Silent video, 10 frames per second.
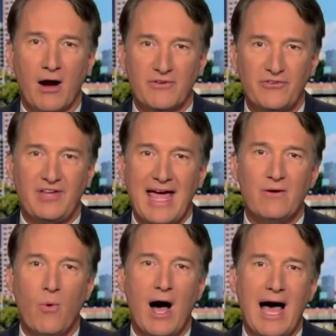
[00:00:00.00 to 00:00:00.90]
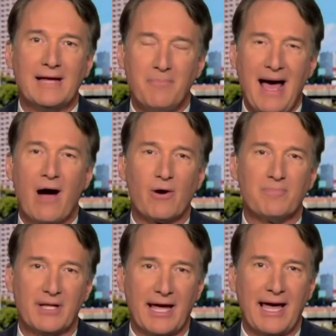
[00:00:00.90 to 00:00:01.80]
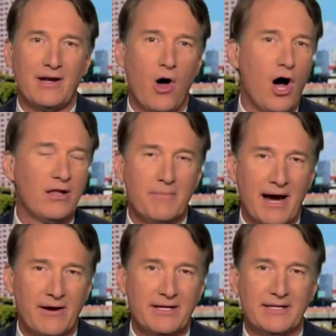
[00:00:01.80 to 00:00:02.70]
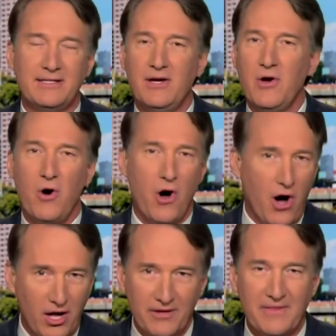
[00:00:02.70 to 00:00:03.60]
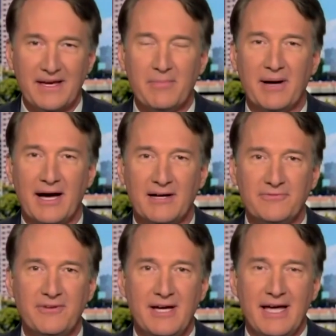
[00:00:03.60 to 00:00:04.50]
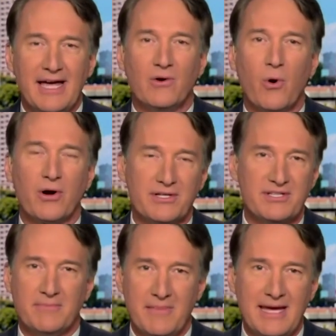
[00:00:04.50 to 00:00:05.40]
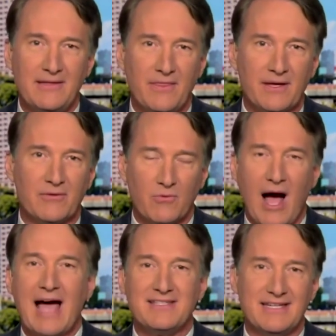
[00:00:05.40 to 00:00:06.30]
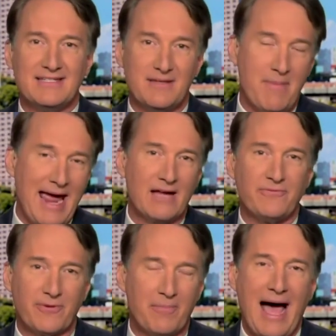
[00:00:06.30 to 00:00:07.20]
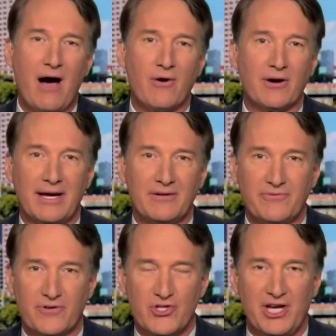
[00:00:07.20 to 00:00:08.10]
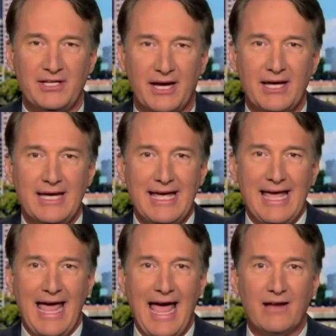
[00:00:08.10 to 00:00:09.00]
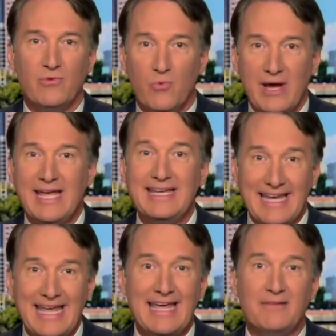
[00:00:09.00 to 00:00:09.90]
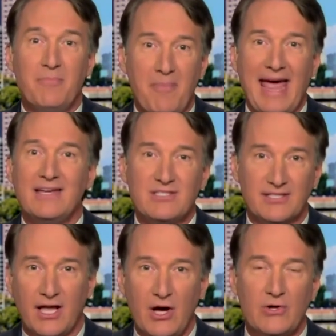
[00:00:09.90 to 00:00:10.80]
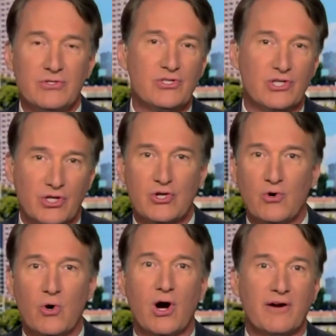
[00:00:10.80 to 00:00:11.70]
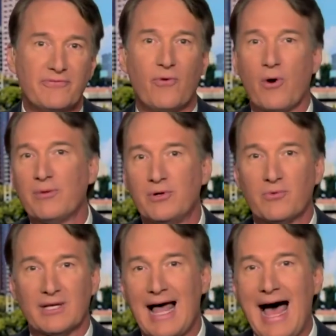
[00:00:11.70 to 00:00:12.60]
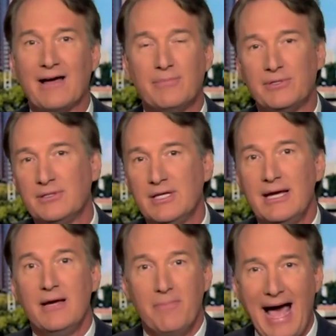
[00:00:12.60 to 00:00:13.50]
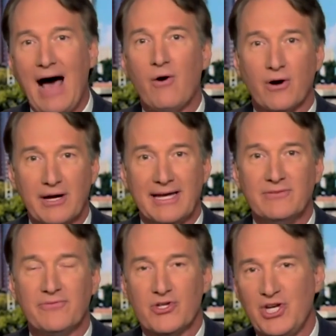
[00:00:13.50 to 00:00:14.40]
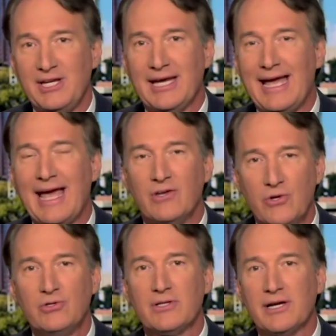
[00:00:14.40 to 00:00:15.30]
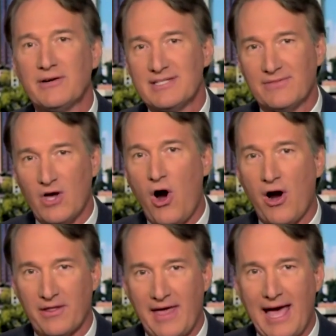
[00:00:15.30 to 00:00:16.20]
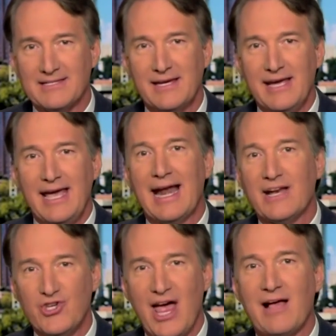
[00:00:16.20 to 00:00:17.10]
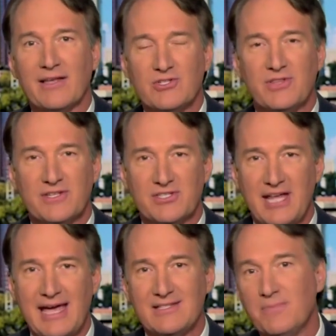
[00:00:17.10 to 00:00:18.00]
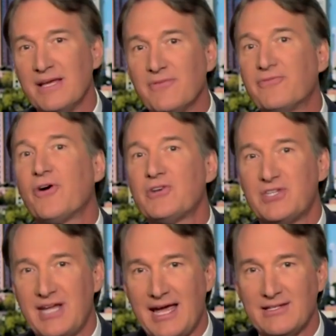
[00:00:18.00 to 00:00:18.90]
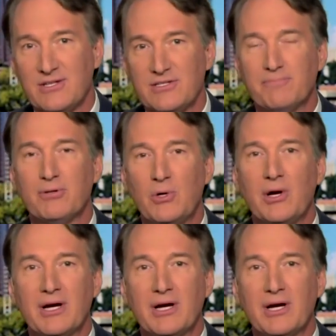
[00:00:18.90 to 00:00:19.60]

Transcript: statewide power plan, all American, all of the above in order to meet the rising demand for power in Virginia. And we need baseload, secure, affordable, reliable power in Virginia, and nuclear is at the heart of that. And I challenged the state to be the first state to deploy a